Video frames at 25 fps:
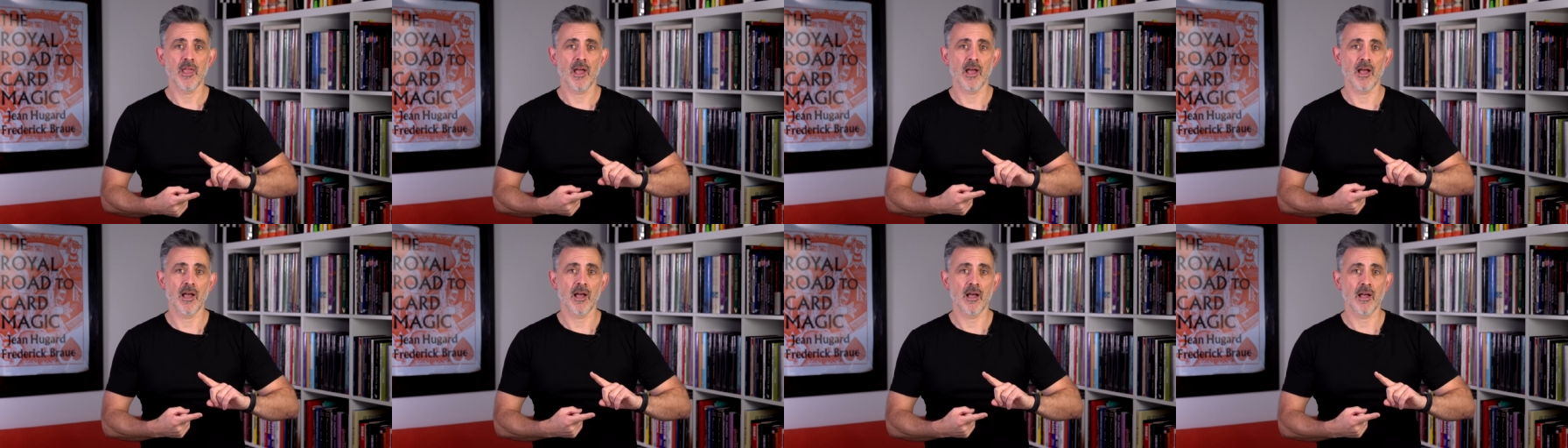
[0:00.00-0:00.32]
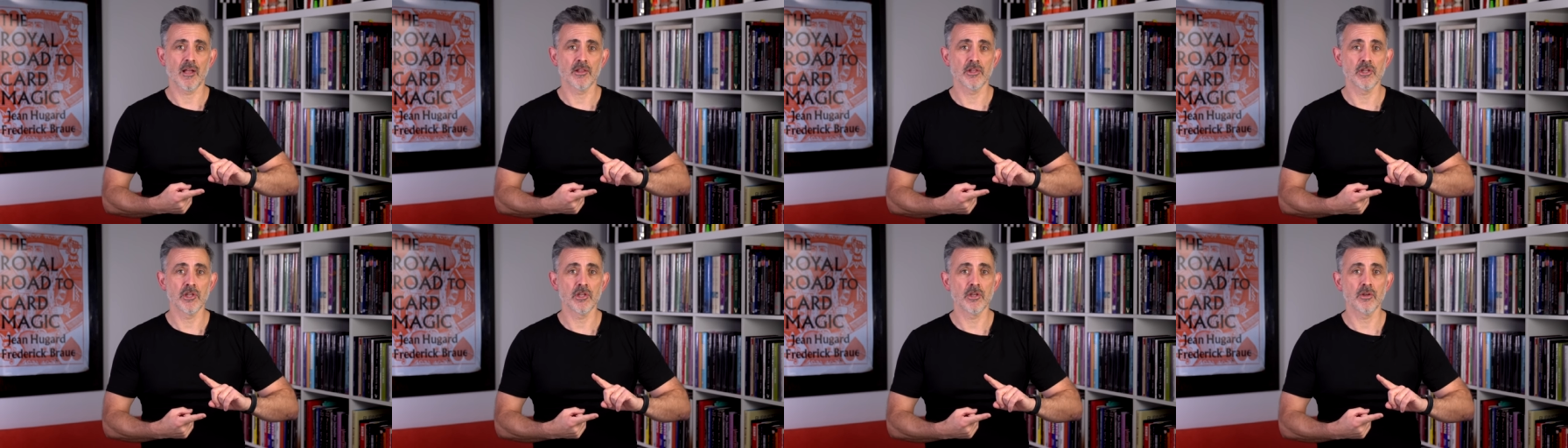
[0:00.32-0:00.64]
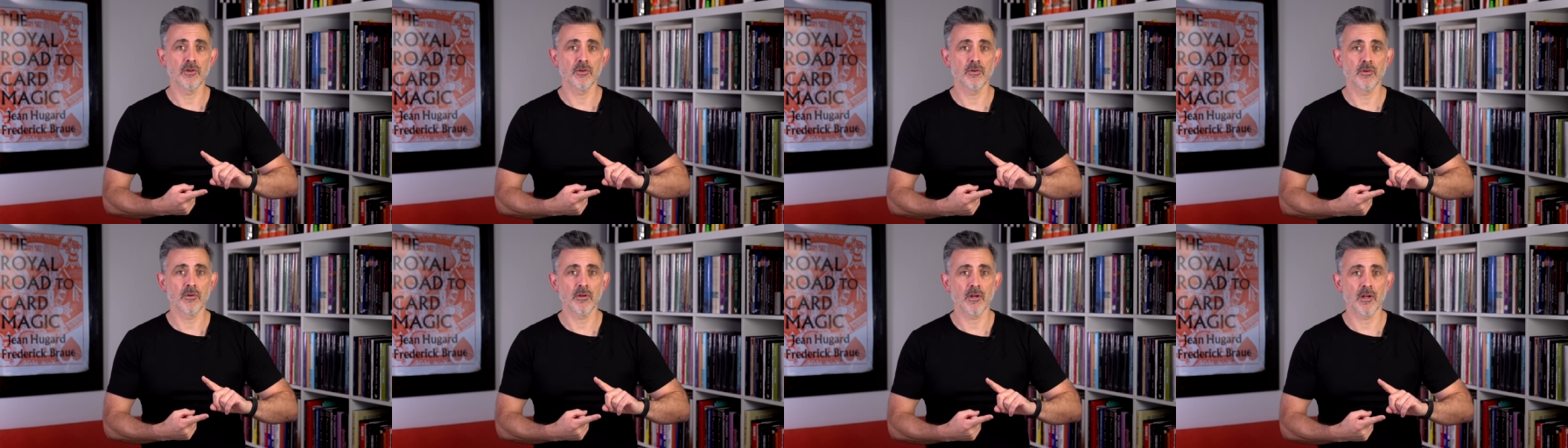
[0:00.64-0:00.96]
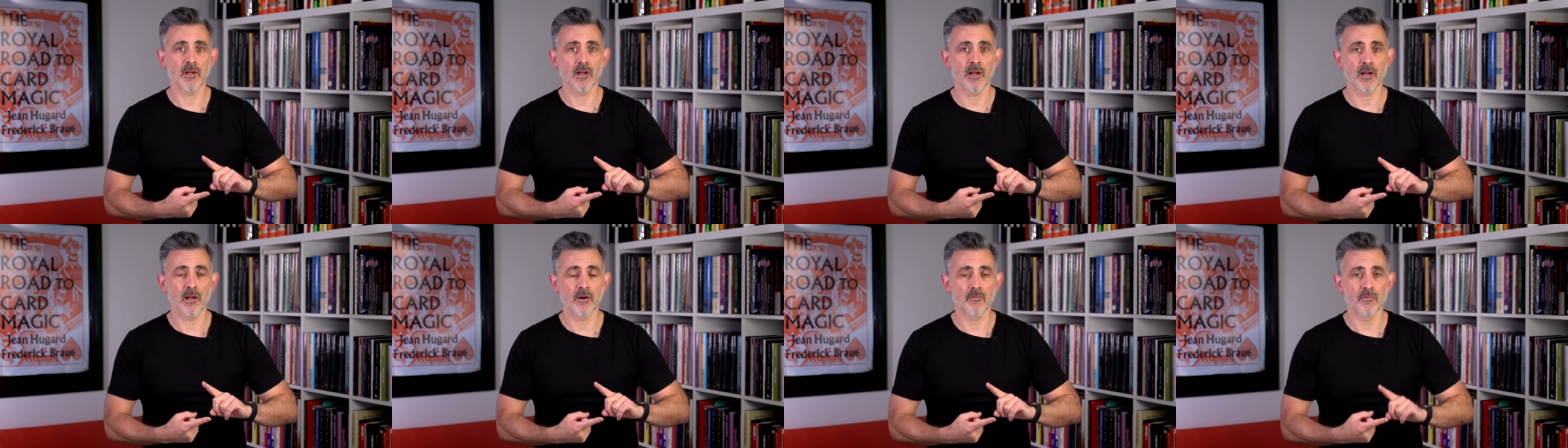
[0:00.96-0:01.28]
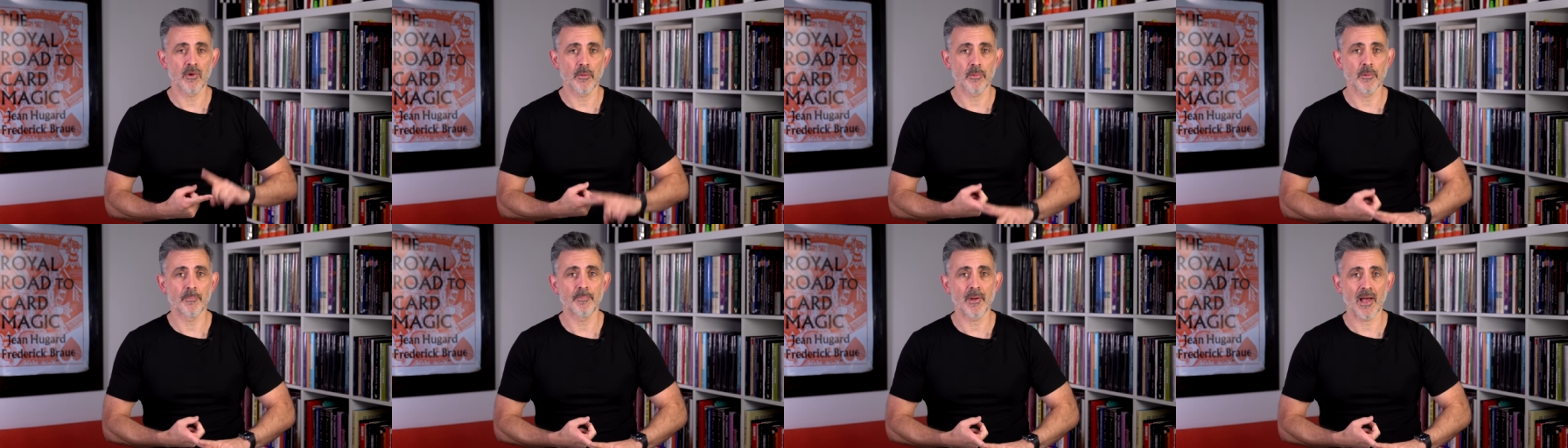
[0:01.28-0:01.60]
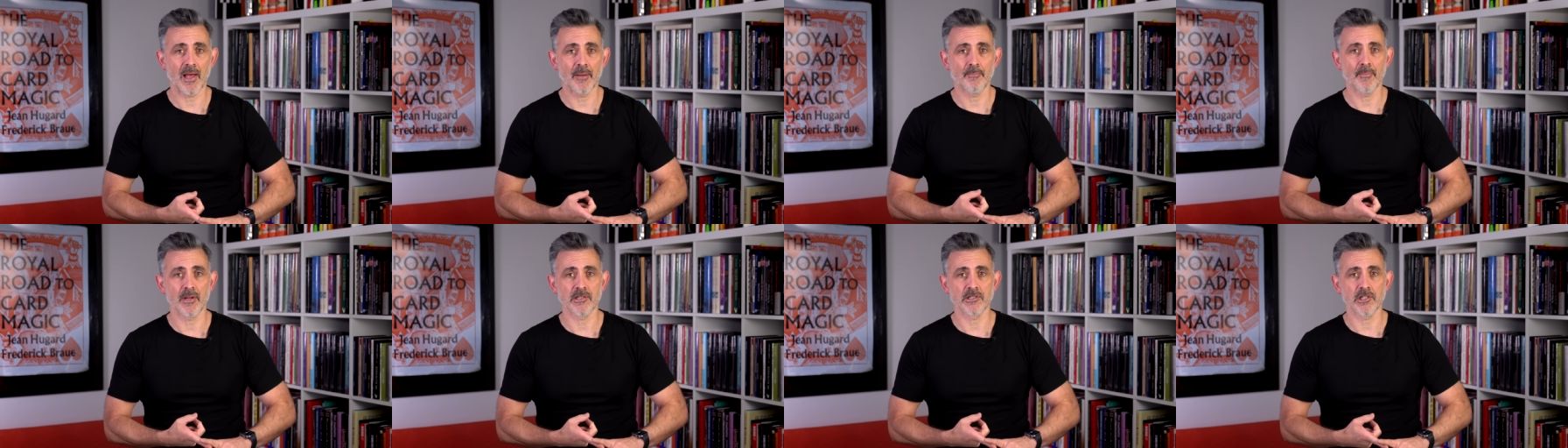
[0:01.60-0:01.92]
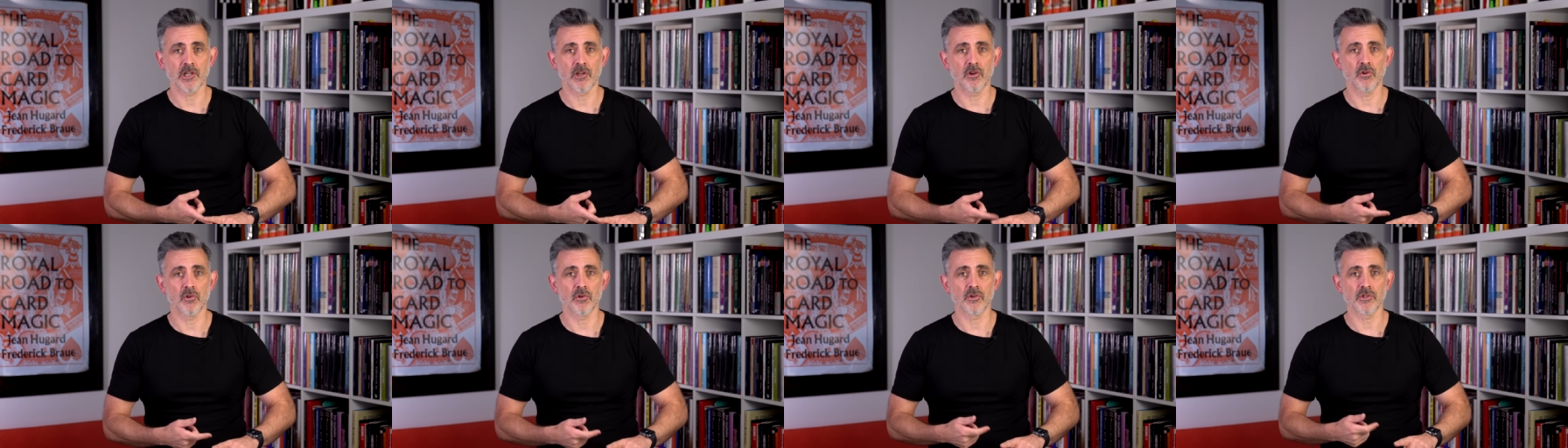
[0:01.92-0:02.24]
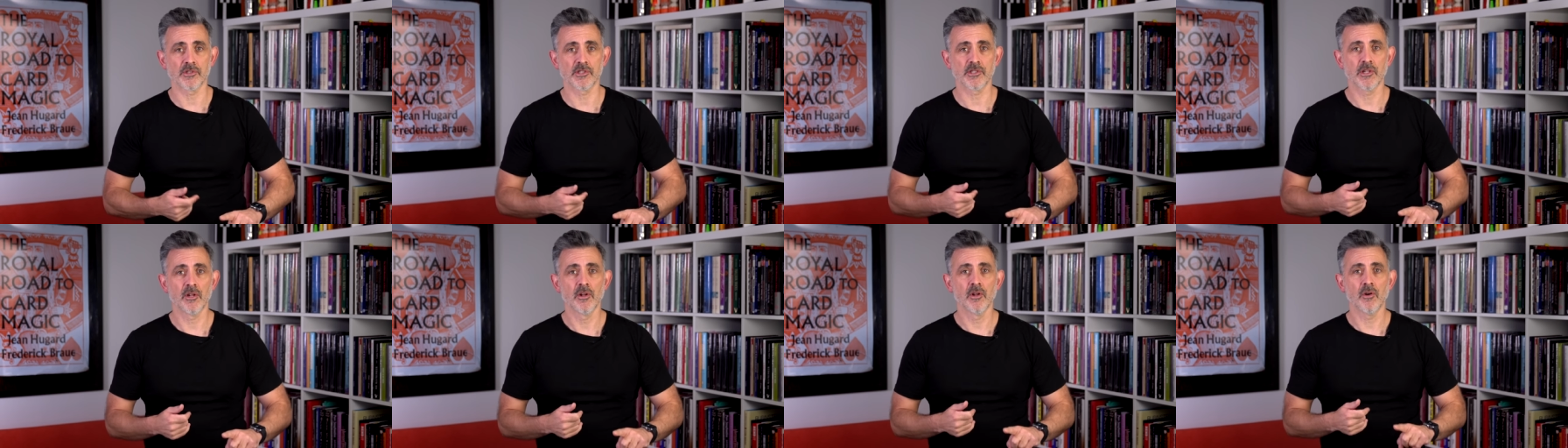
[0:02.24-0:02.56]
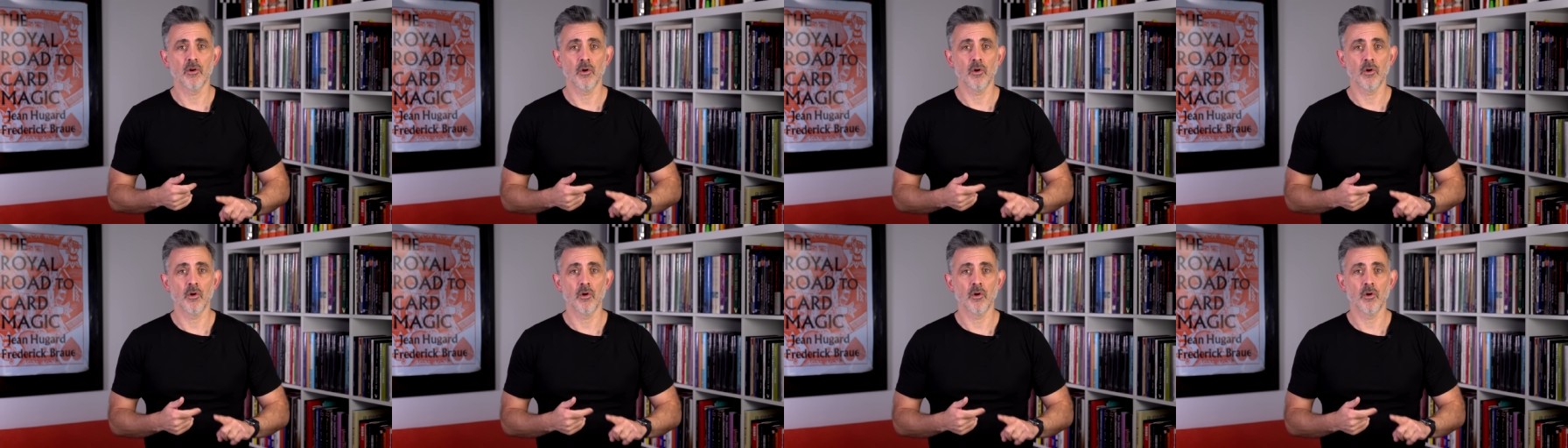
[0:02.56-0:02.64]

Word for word: a new uh, rubber band magic course,